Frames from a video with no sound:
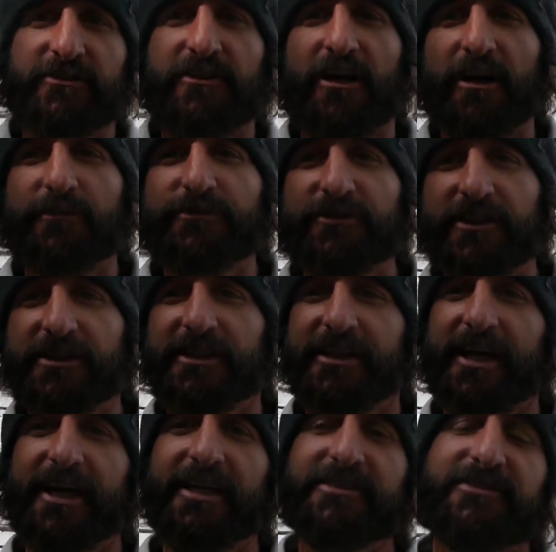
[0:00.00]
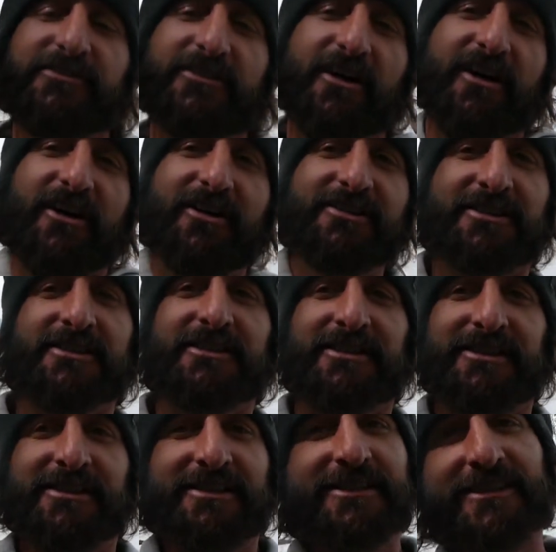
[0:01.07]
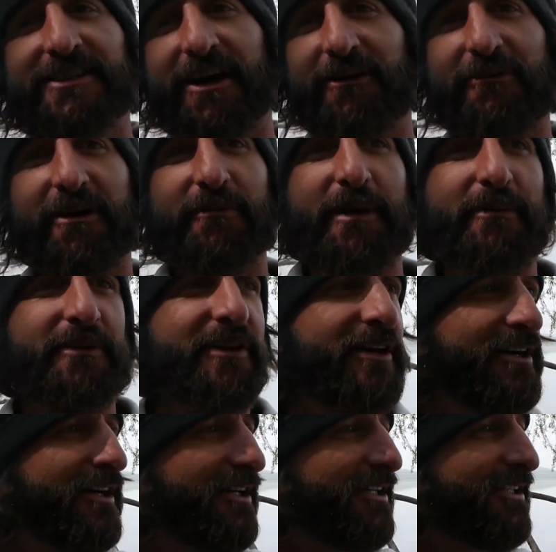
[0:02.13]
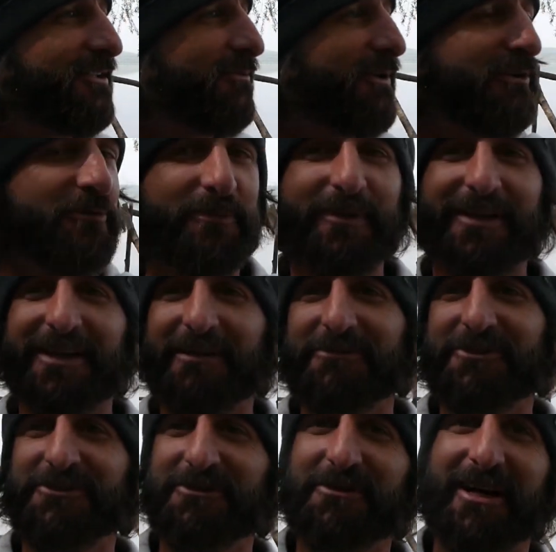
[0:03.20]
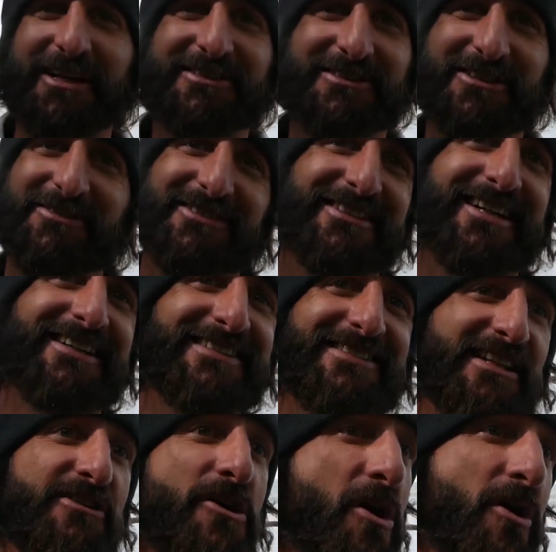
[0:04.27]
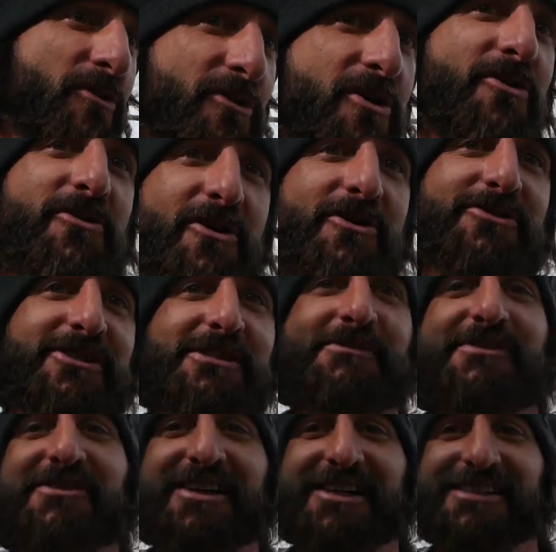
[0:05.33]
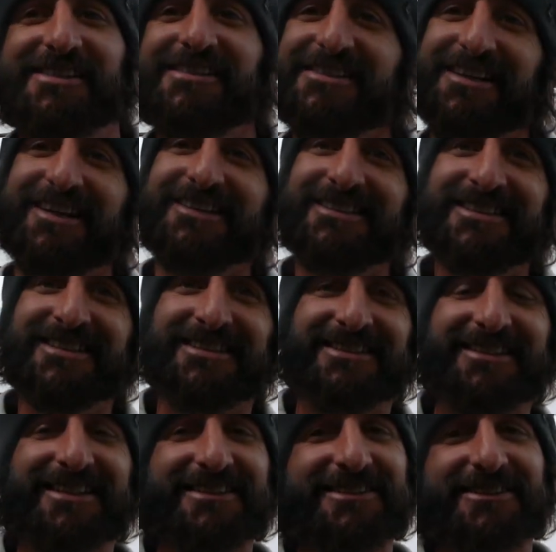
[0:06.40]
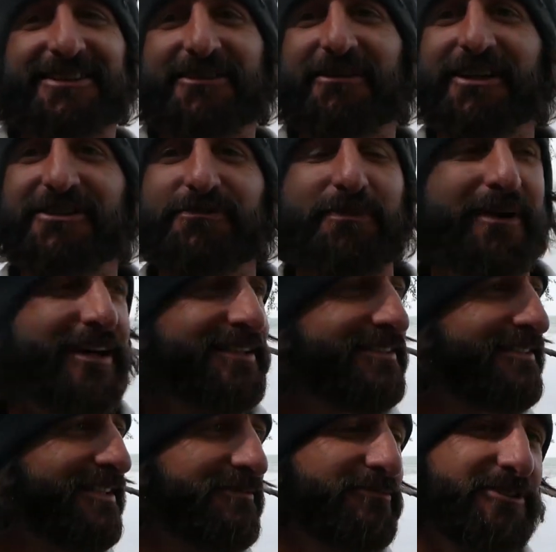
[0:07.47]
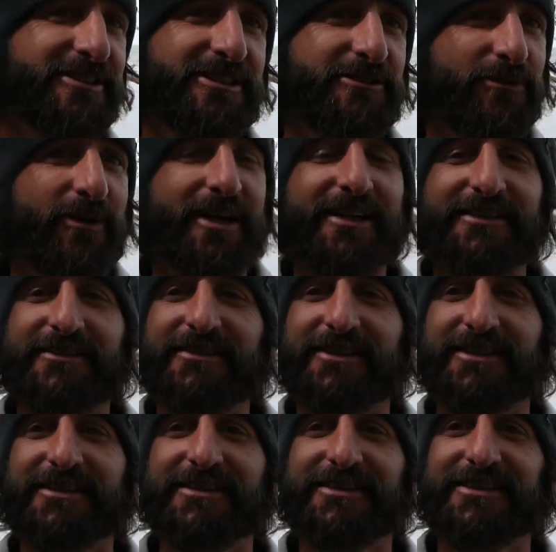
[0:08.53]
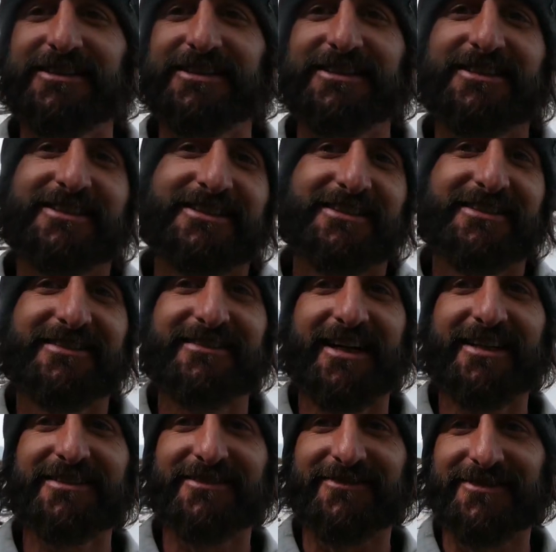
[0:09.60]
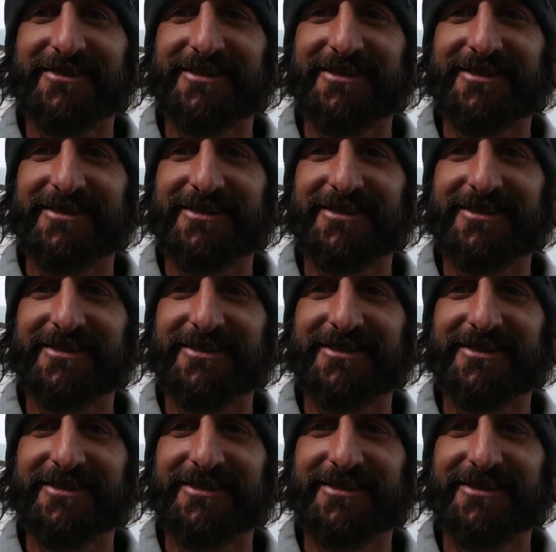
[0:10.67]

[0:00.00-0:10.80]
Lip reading: a calm, sunny day, so well, maybe the wind will pick up and do some kite surfing. Connie's like, no, keep it sunny. So this is a great spot. Really quiet and just awesome.